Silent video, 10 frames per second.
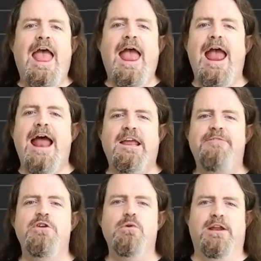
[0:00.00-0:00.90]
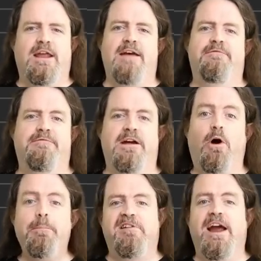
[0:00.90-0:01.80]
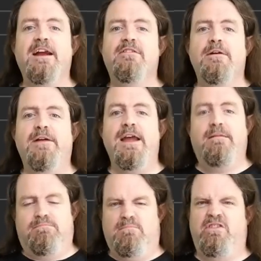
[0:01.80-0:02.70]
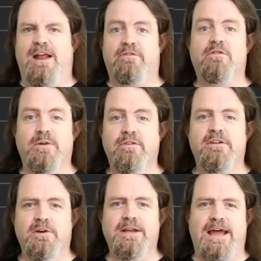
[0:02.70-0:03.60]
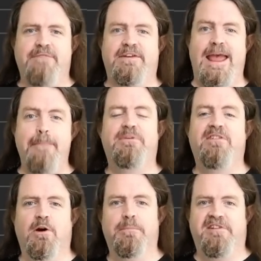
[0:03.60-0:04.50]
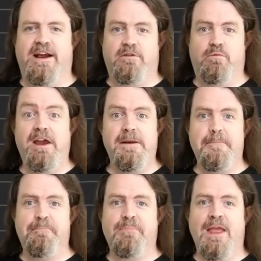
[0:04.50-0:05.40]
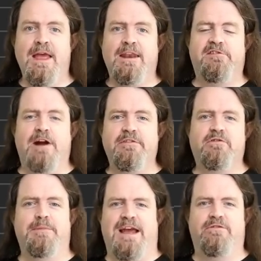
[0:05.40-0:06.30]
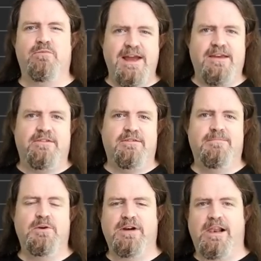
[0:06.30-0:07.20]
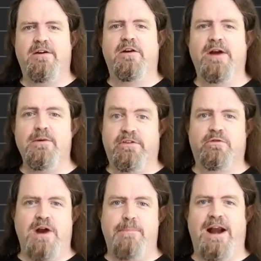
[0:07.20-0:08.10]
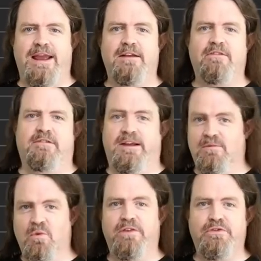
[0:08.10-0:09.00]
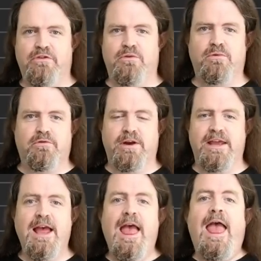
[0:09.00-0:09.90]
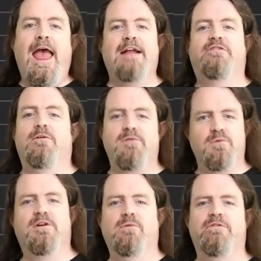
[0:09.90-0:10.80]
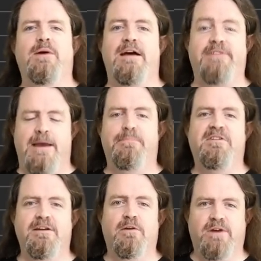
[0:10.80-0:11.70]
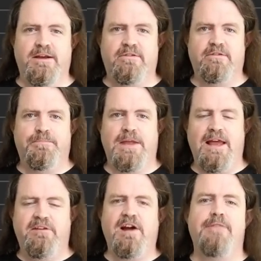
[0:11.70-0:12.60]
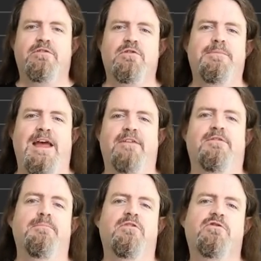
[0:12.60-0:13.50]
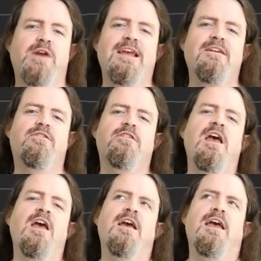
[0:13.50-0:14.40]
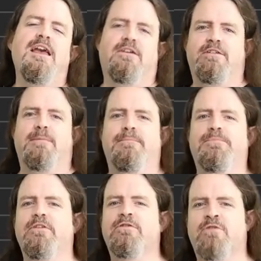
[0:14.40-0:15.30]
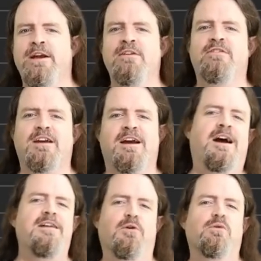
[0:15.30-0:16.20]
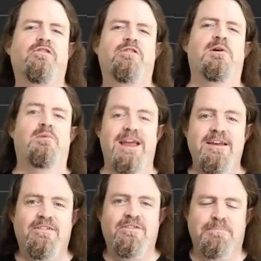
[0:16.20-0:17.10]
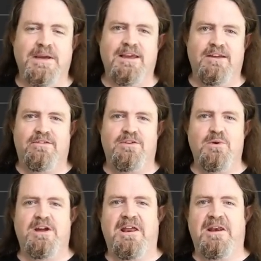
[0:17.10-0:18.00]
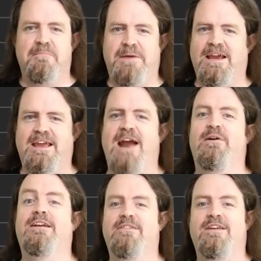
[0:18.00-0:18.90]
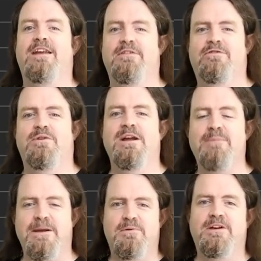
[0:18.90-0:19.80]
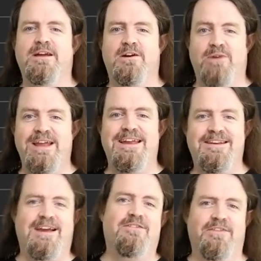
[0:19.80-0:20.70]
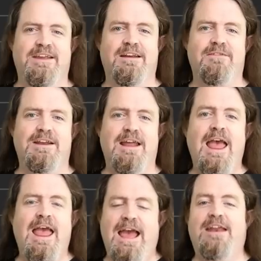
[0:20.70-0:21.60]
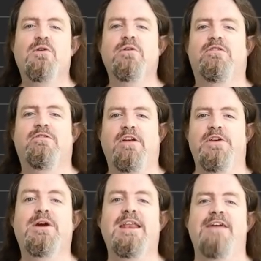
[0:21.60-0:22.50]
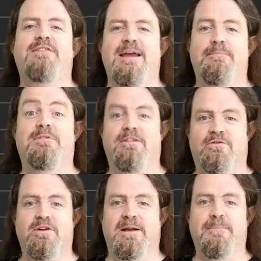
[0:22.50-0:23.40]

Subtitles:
And if you can have an object, it stands to reason you can have an empty object, right? Now, JavaScript has arrays. You declare an array with square brackets, like 1, 2, 3, and so you can also have empty arrays. And JavaScript has strings, except the strings are kind of also arrays, because you can pick characters out of a string by putting an array index on the end of it. And of course, you can have an empty string.